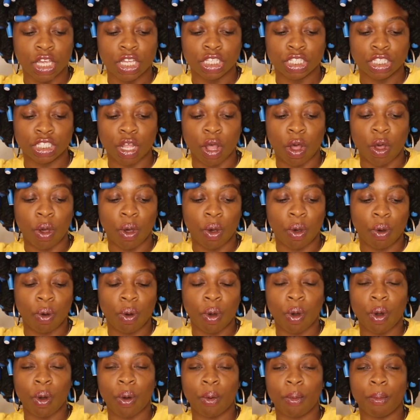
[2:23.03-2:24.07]

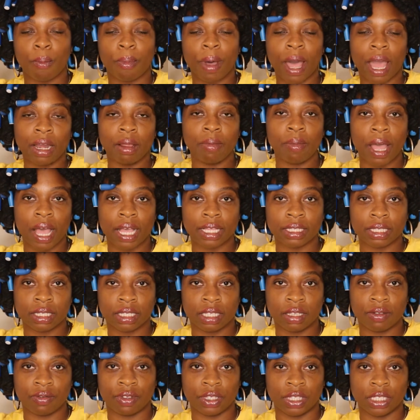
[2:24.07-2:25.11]
So body
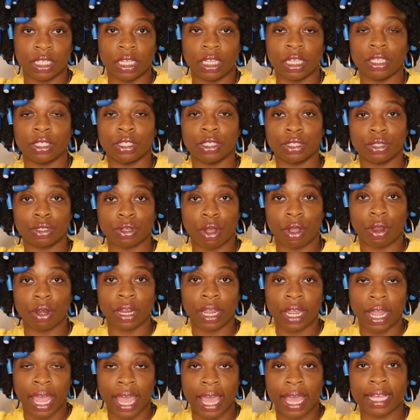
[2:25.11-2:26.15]
positivity
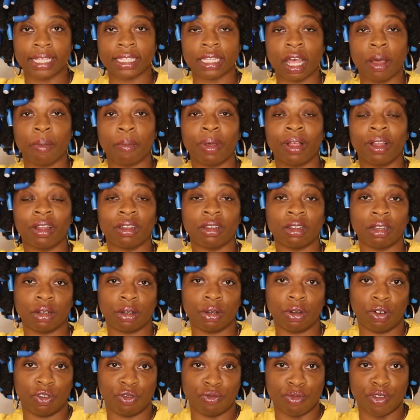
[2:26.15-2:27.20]
started as a
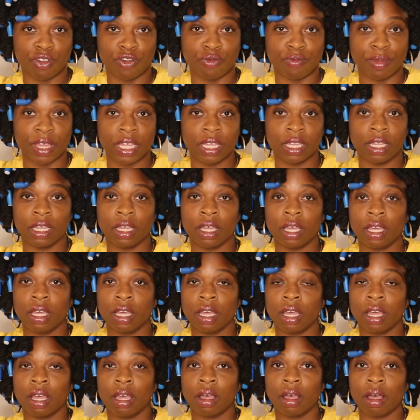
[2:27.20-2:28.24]
political movement
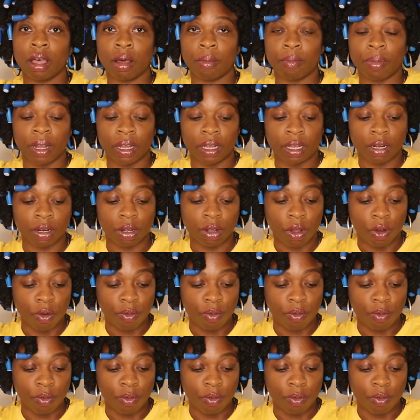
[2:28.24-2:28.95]
about